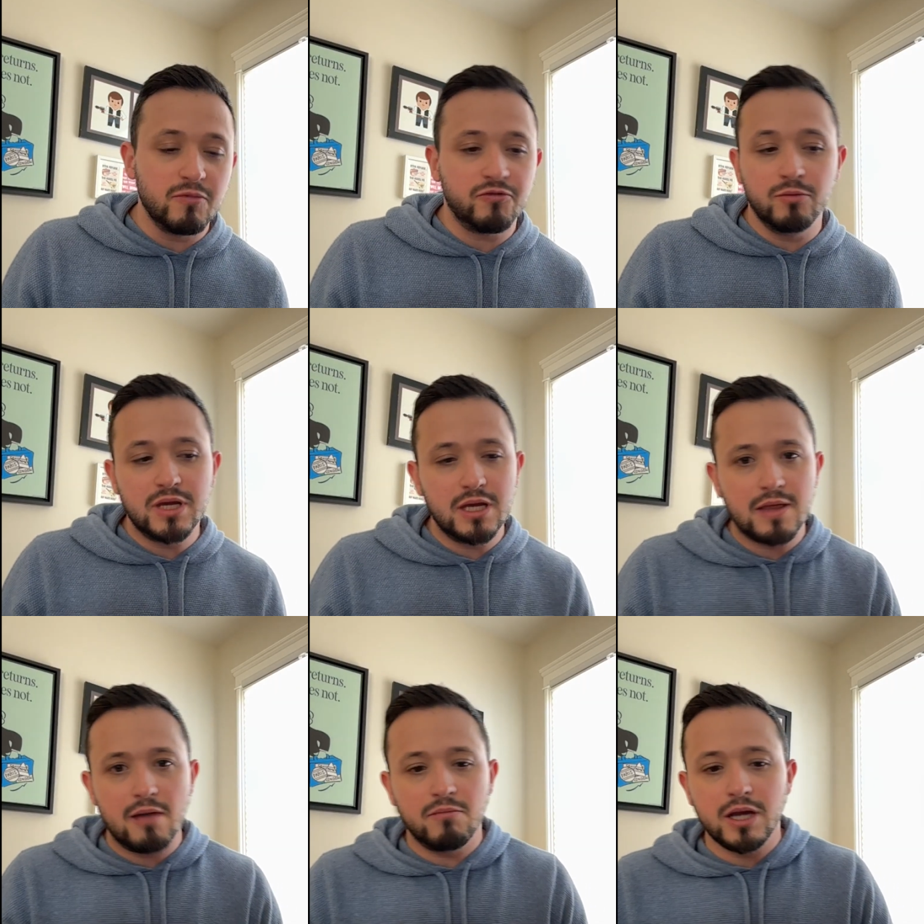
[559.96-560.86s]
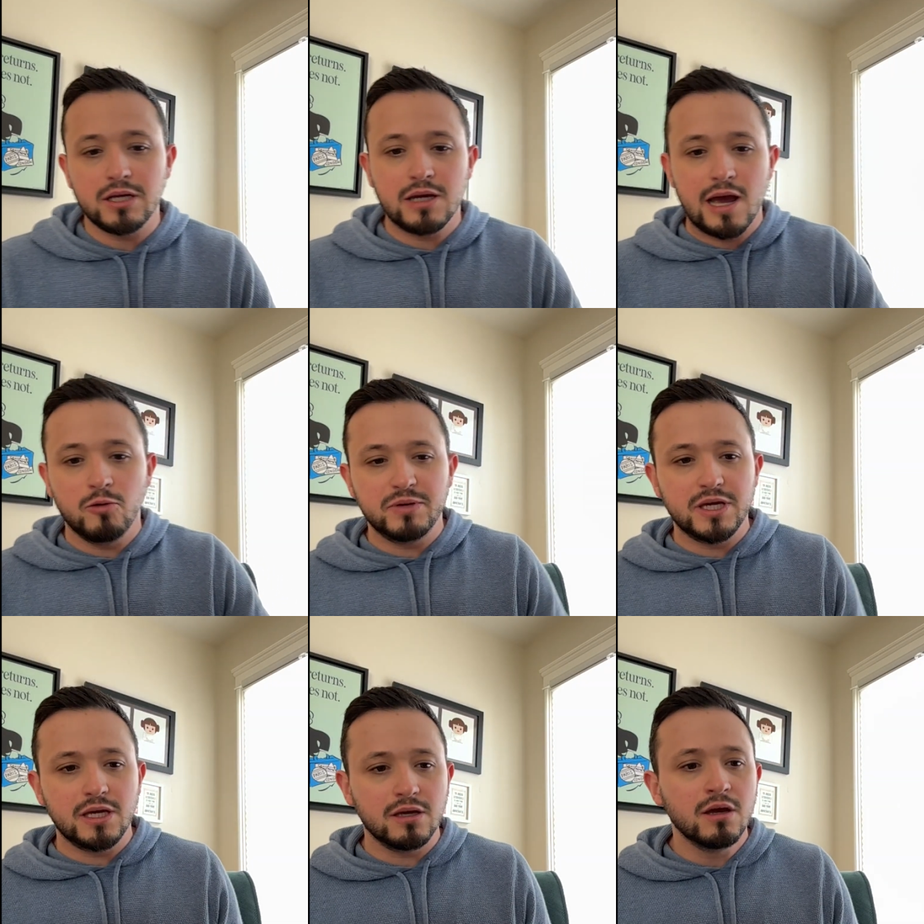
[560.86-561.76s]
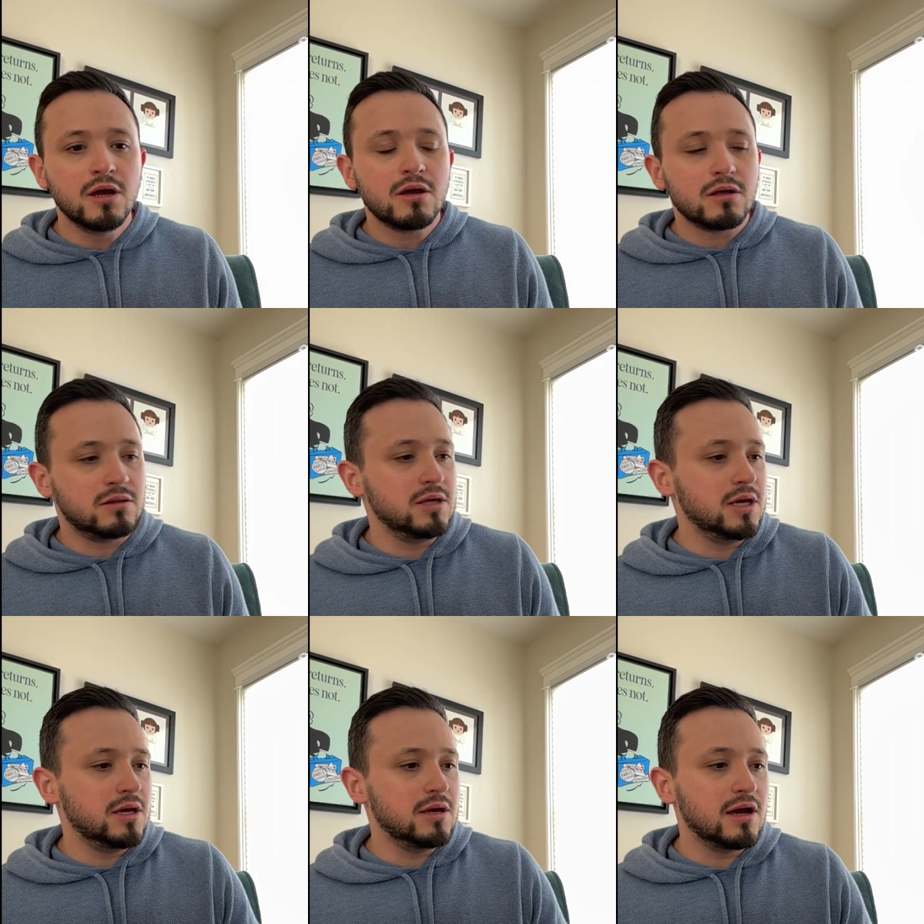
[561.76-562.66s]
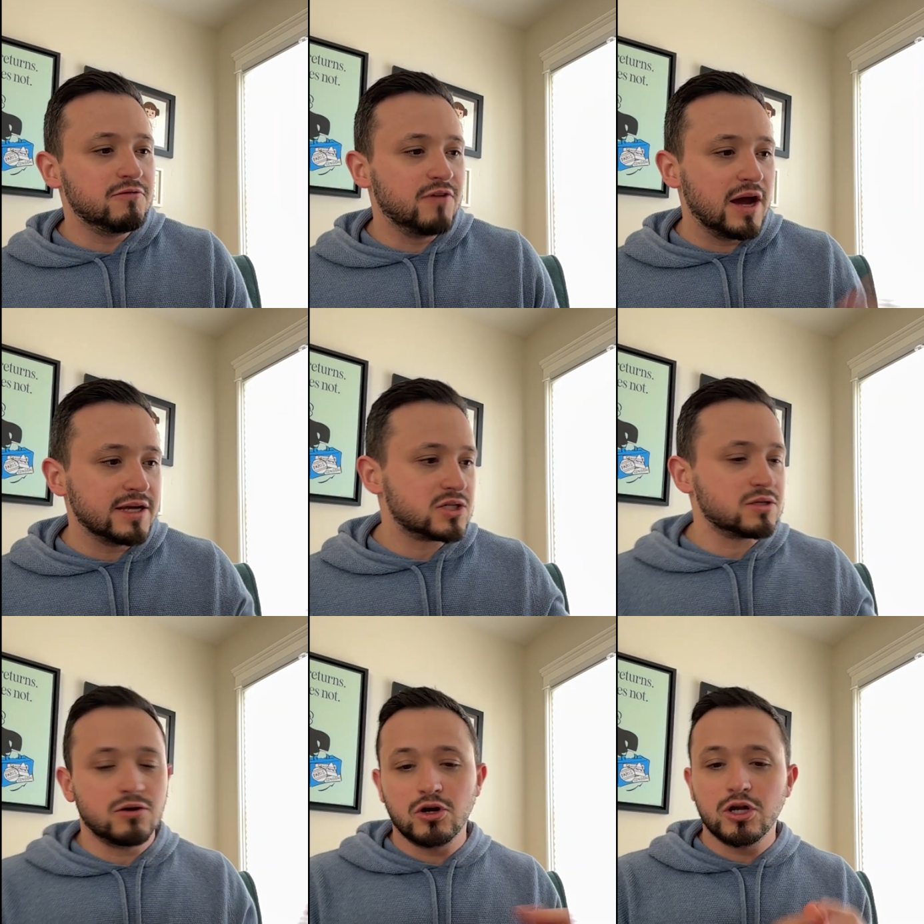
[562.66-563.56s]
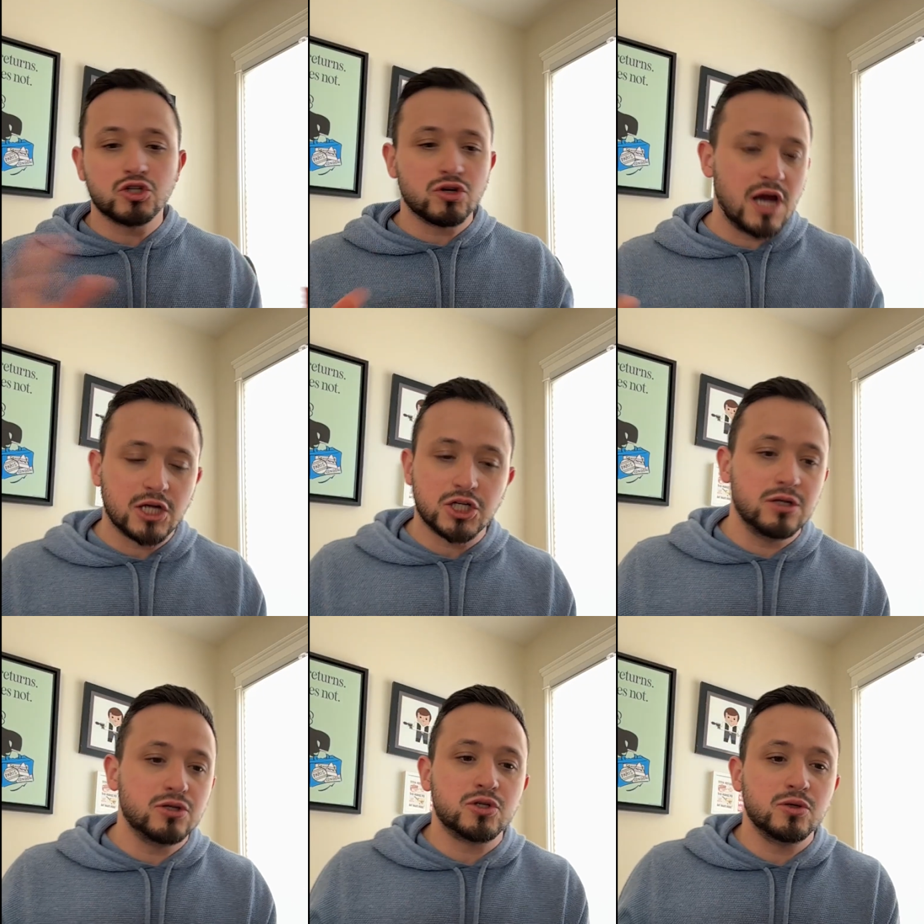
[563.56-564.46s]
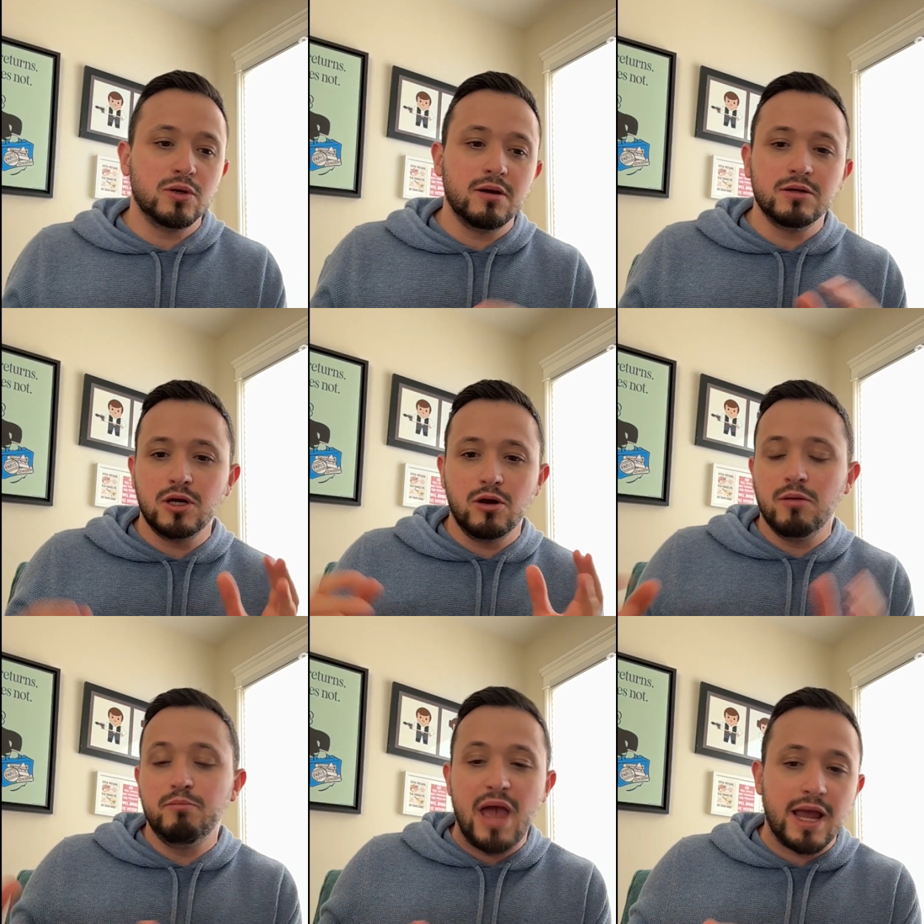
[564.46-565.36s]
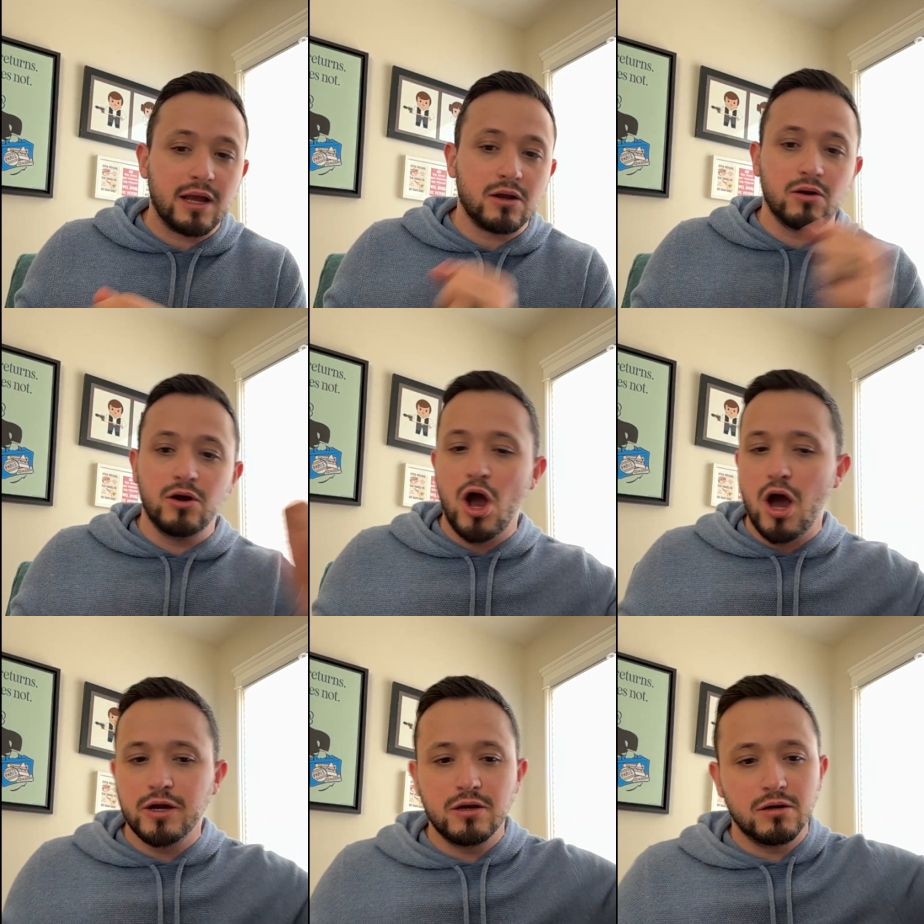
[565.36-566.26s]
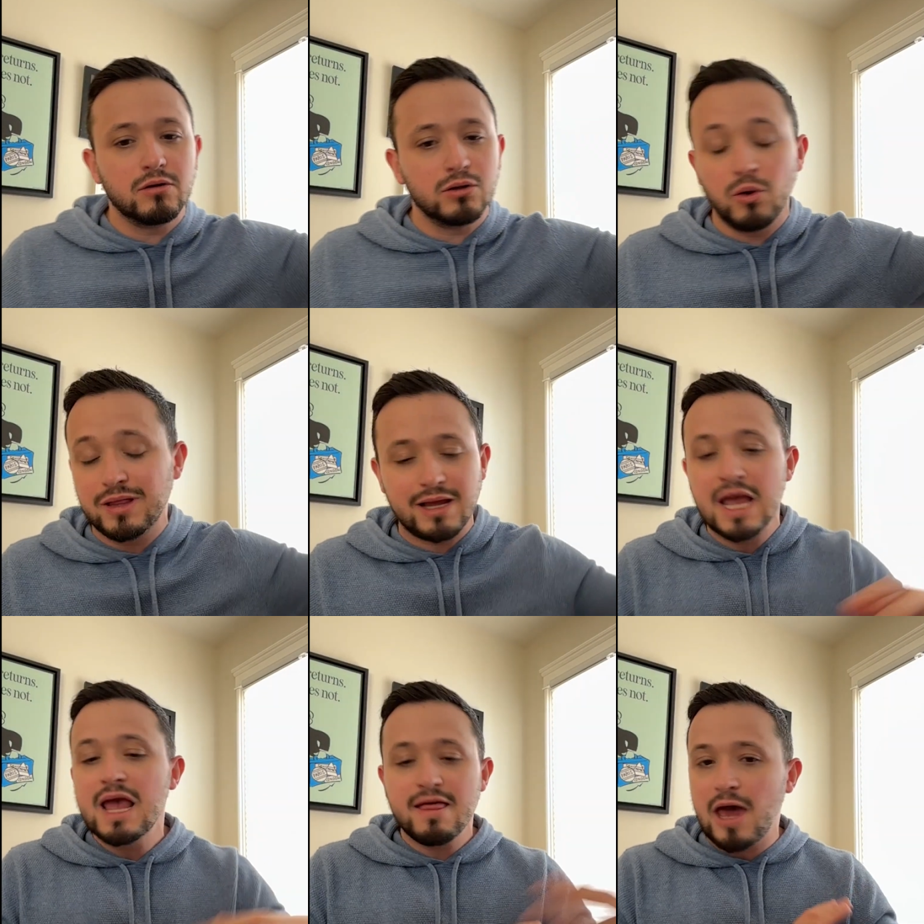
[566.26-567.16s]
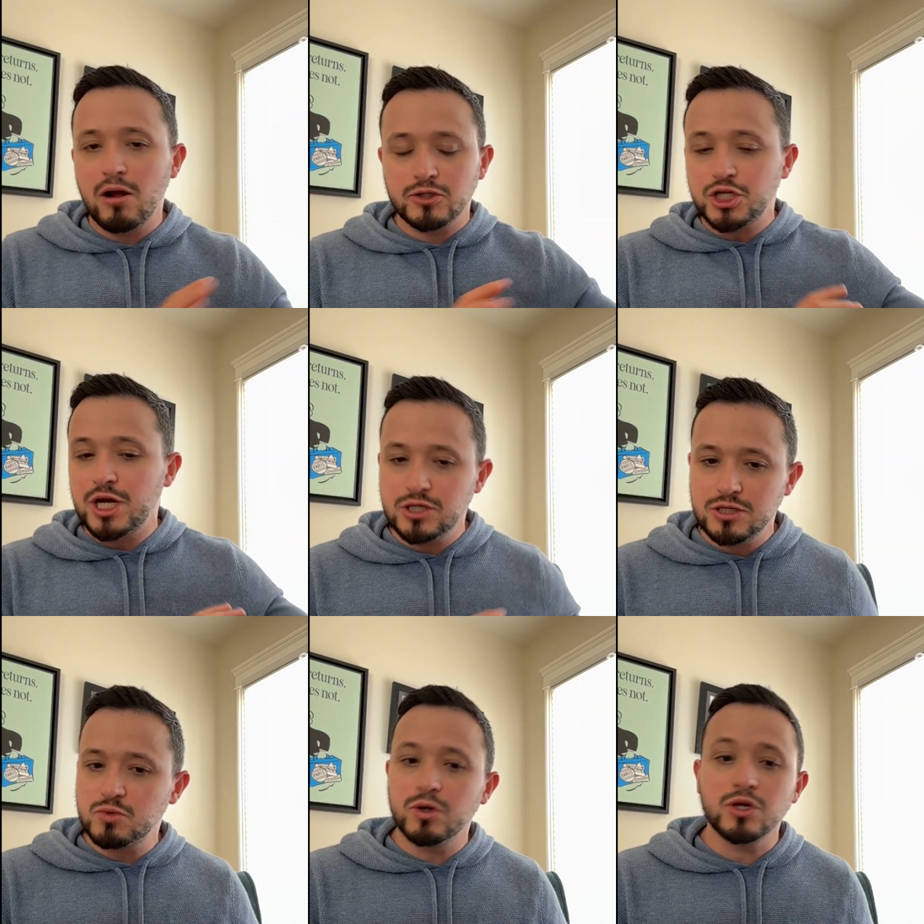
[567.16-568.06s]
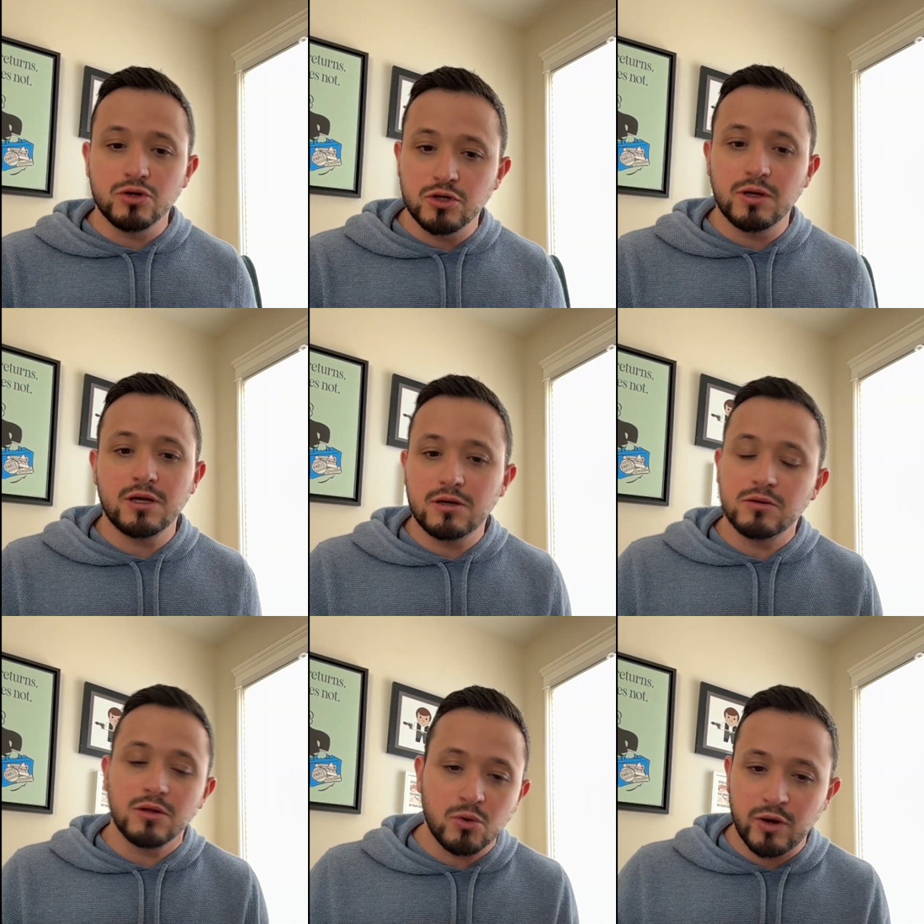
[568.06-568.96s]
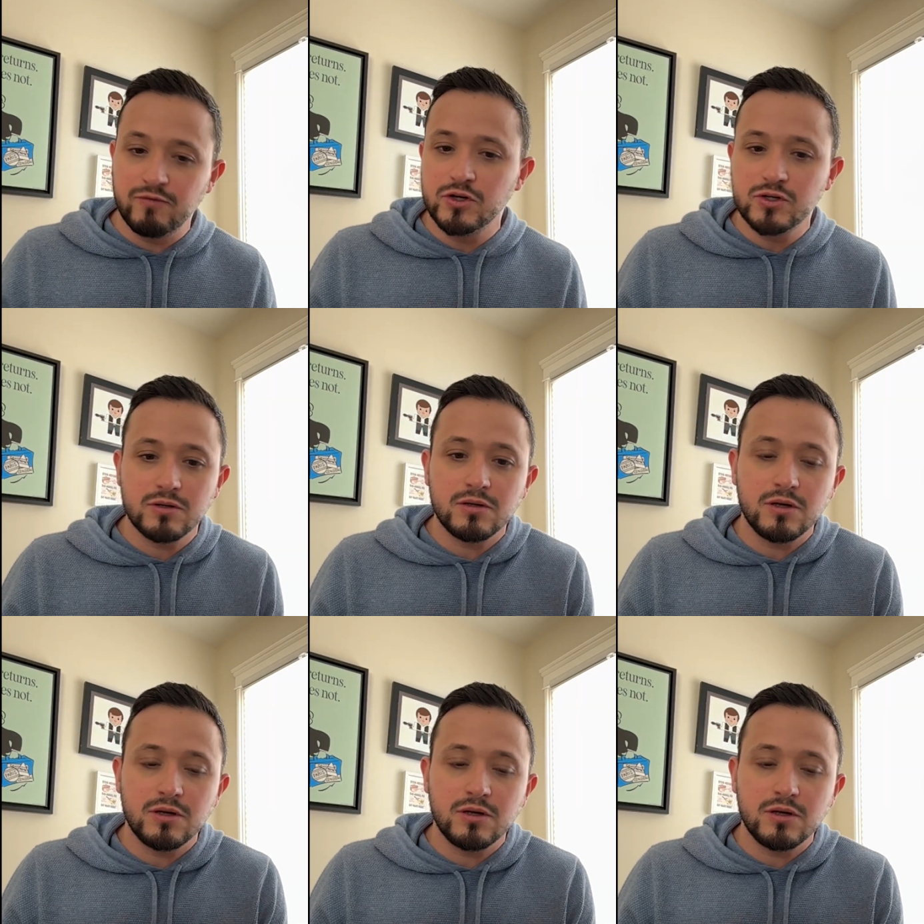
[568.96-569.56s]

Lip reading: For me, that might now be the advice or introduction to a bank or an auditor or like that. All changes what you're doing, and the quiver